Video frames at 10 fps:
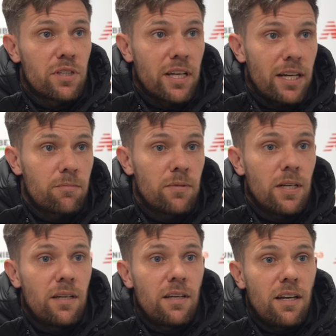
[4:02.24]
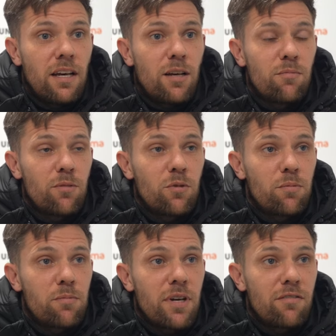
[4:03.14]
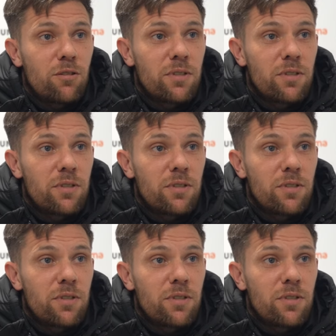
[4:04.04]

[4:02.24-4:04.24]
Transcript: the game, and we'll prepare for the